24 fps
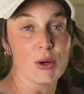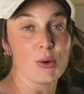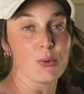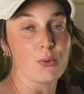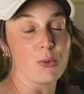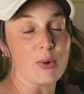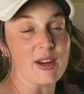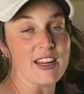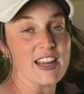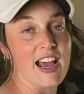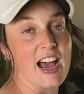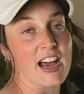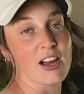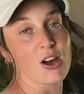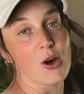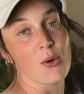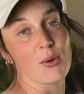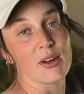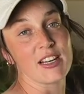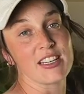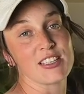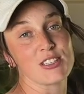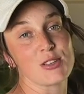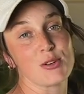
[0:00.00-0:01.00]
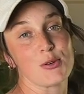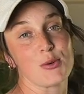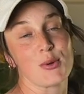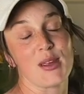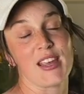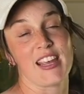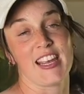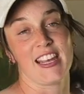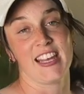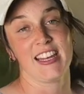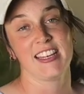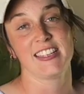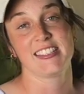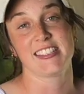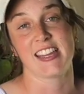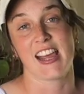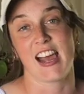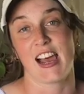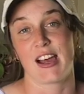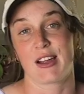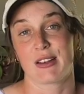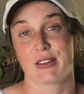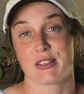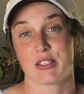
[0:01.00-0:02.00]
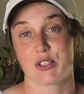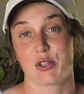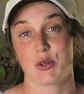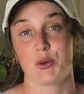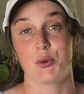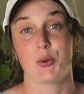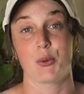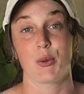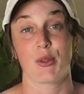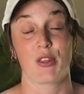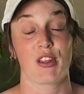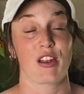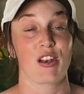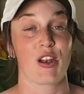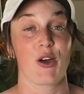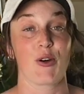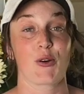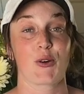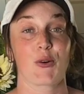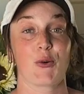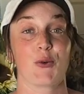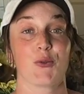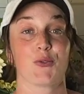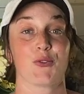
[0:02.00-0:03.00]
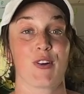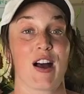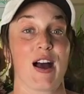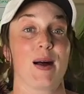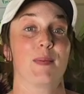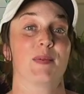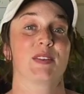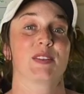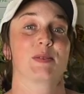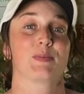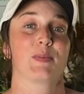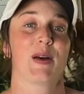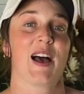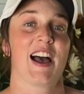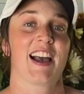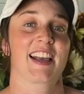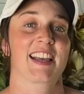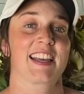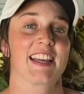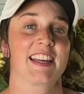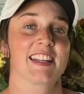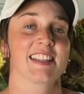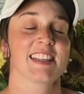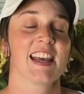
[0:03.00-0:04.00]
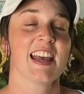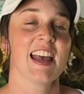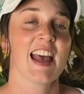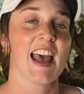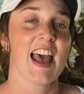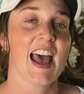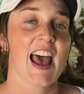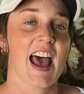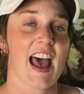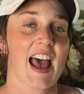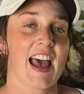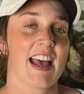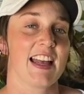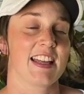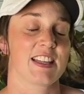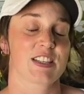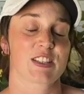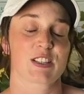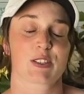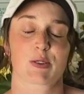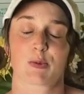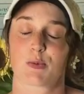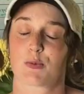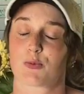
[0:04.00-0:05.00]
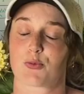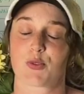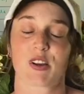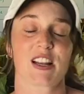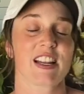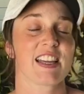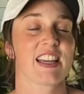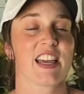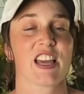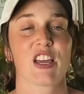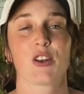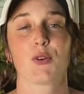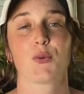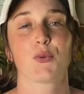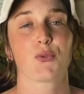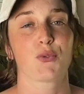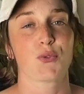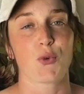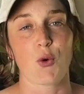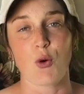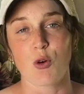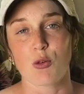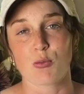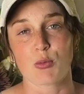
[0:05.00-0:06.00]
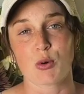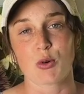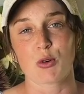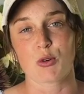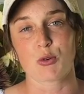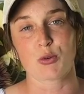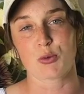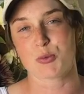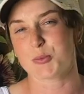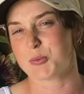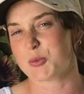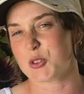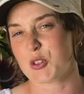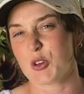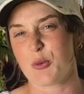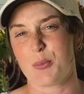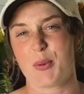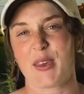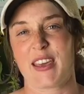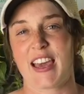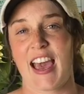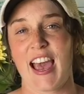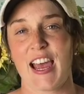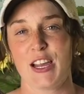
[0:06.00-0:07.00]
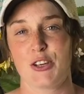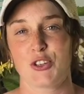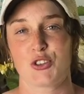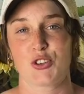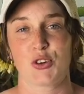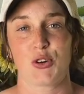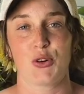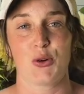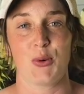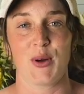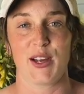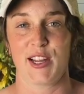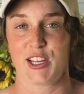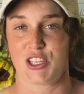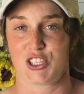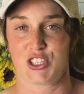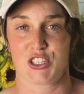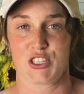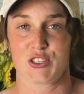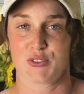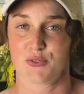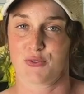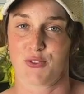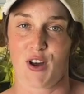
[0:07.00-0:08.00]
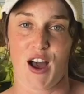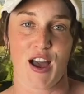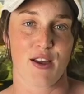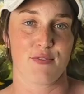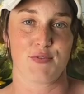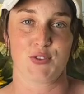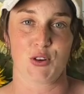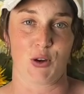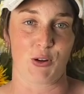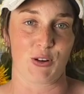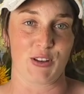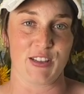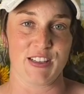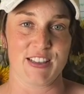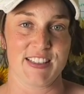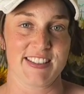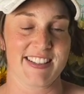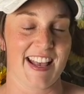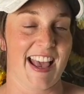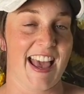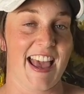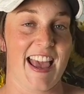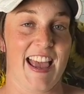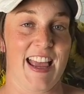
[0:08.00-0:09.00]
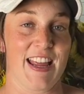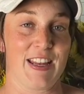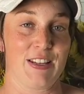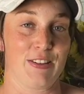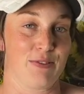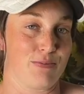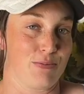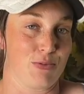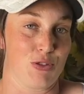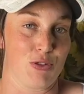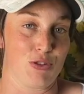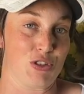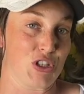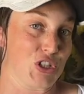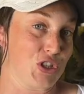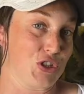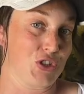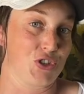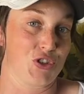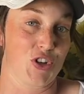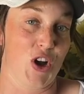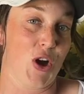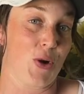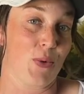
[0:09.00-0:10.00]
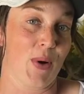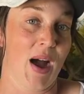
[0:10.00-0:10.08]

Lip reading: we are going to head down to the local farmers market. It's really informal, super casual. It's just $5 and you just show